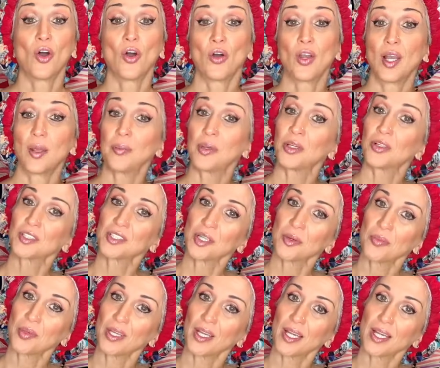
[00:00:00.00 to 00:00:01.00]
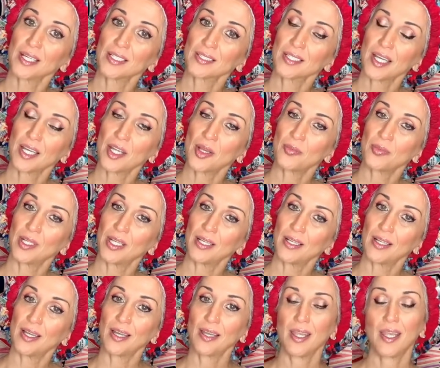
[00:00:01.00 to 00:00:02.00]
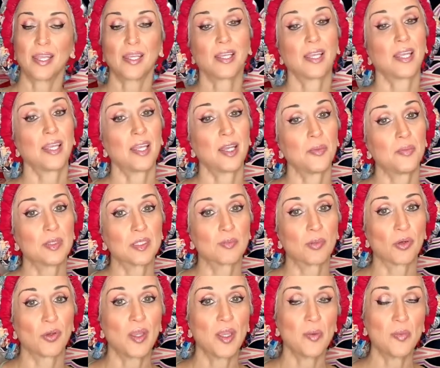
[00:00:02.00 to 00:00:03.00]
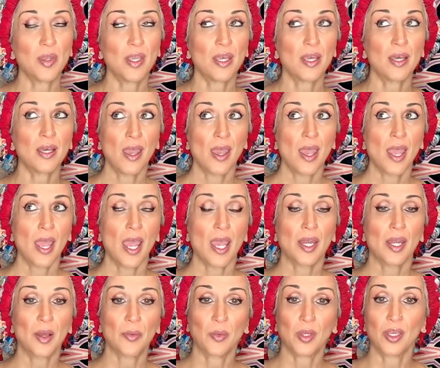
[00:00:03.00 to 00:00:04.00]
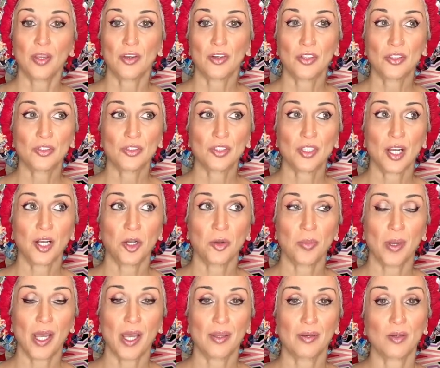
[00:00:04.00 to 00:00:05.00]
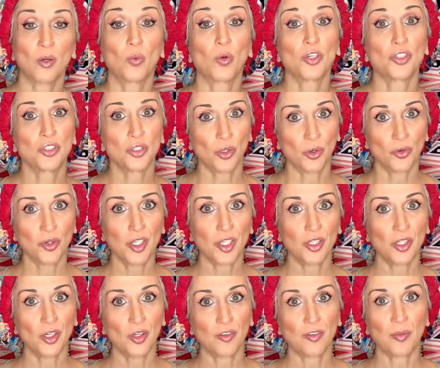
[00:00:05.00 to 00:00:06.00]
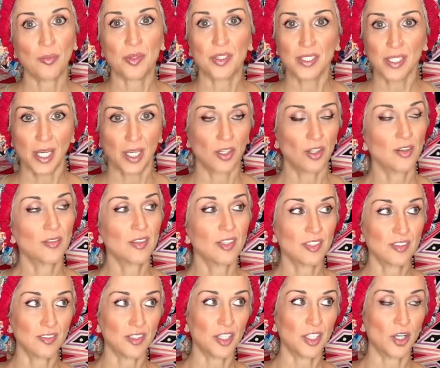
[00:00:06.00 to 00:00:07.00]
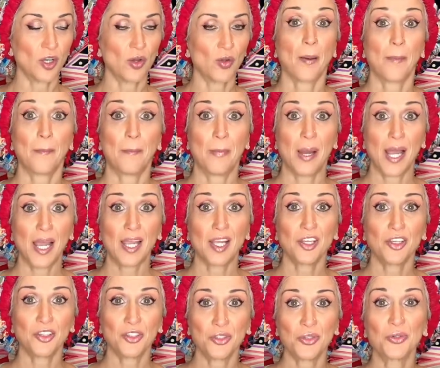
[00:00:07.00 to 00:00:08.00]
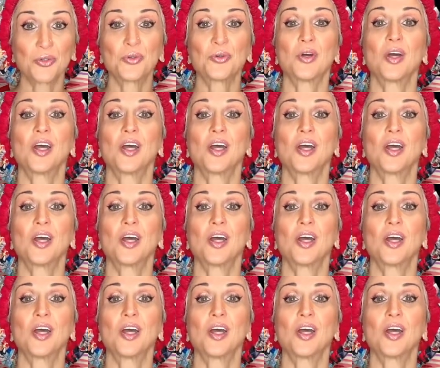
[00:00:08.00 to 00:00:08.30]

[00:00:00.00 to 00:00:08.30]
Hola amigos y amigas, I am Leila, aka Miss Bohemia, and I'm here to talk about what you already know from the title of this video, my new